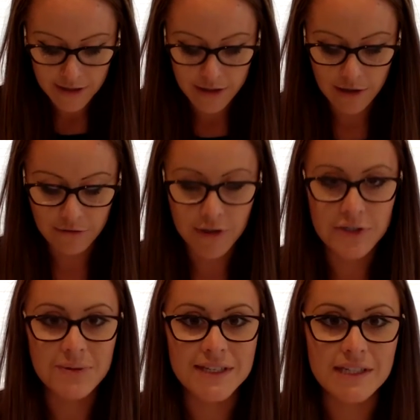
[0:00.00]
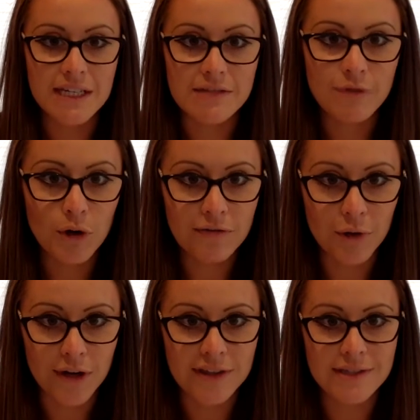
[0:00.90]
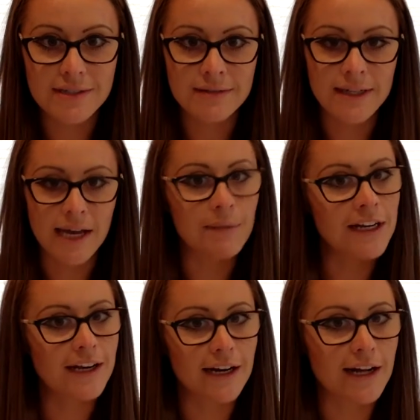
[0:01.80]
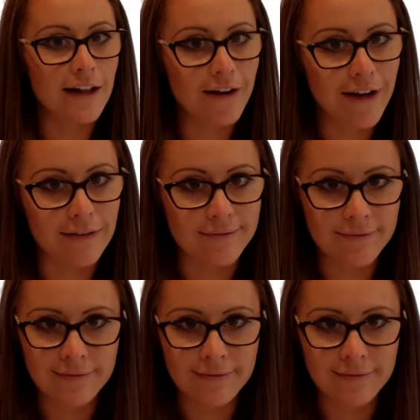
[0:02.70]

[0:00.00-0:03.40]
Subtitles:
So the first one says 4/4. How many are you going to color in?